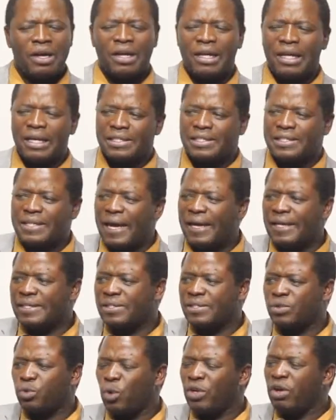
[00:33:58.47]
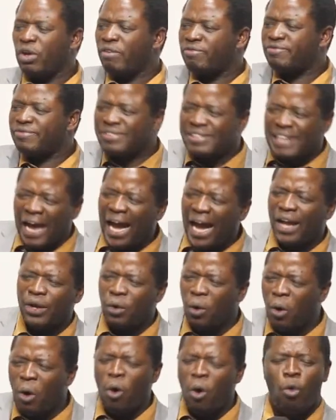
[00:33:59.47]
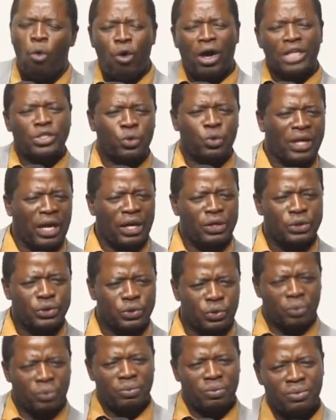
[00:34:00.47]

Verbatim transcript: He says, When you have done all what you can do,